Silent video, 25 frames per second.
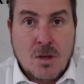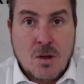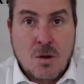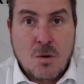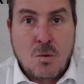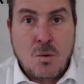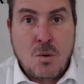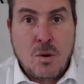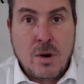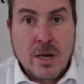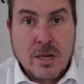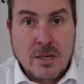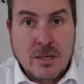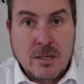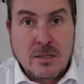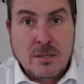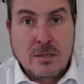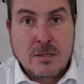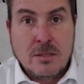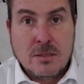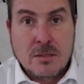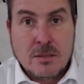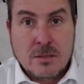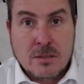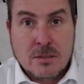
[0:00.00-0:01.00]

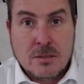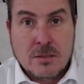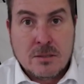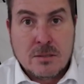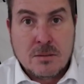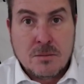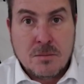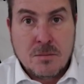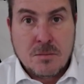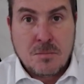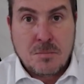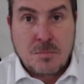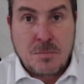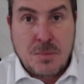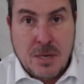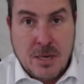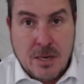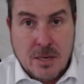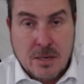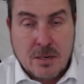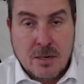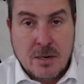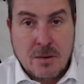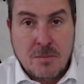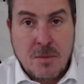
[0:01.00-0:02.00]
will
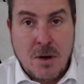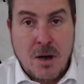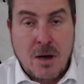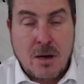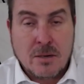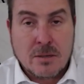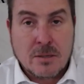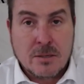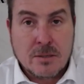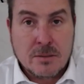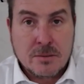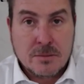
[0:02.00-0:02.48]
be in demand.